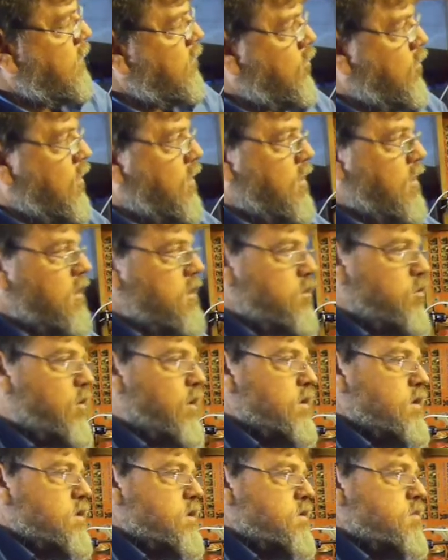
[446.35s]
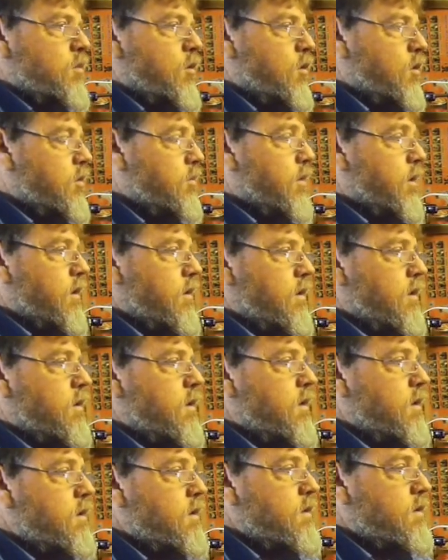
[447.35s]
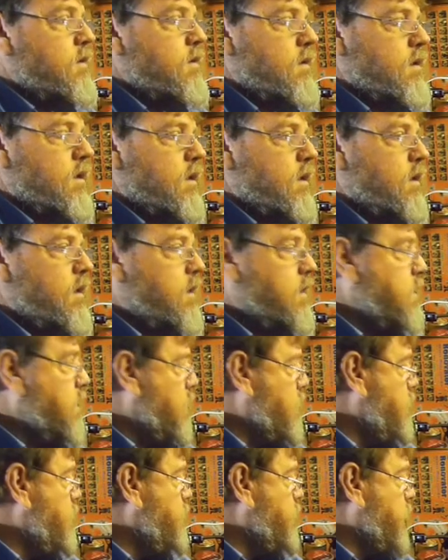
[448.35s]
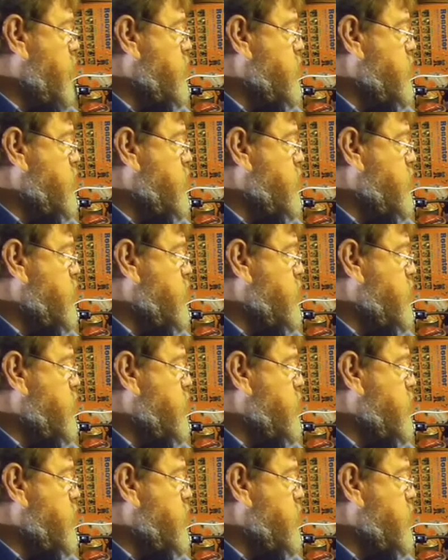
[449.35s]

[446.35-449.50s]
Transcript: with this one smaller brother, the Kral